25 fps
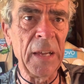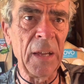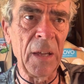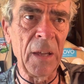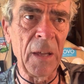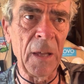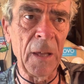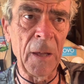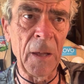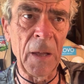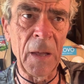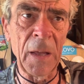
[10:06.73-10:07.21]

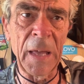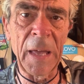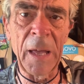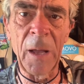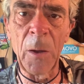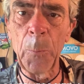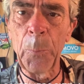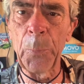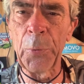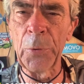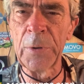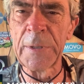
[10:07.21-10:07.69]

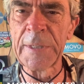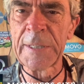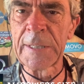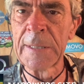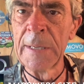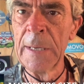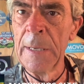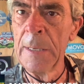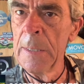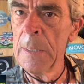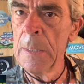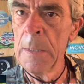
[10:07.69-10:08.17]
outputs,
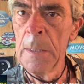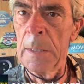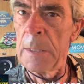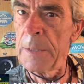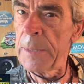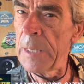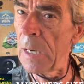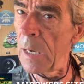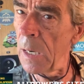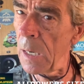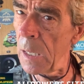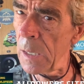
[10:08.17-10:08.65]

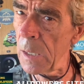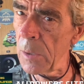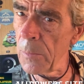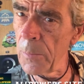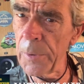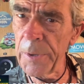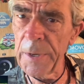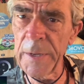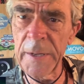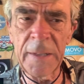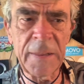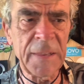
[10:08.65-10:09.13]
they're a lot of
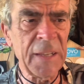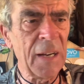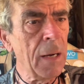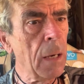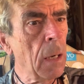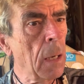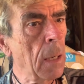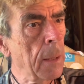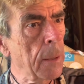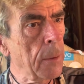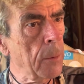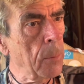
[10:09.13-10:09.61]
money. They're
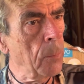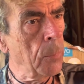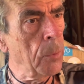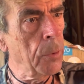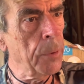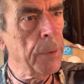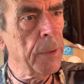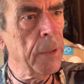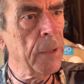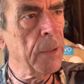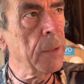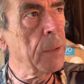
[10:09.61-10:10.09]
a lot of
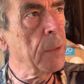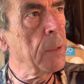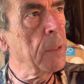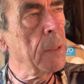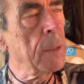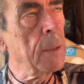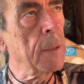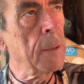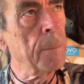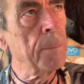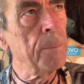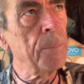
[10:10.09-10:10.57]
money.
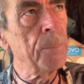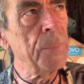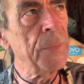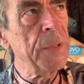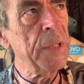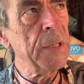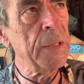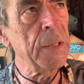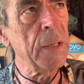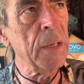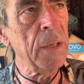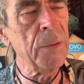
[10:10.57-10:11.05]
The
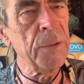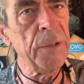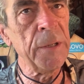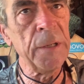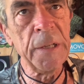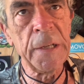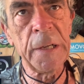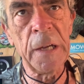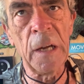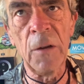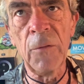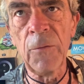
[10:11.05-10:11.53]
you know, the
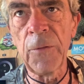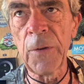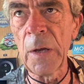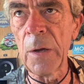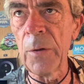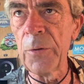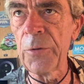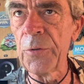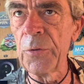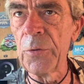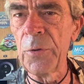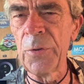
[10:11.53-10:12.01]
eco
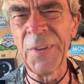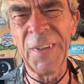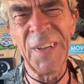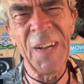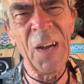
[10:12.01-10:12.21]
flows and all.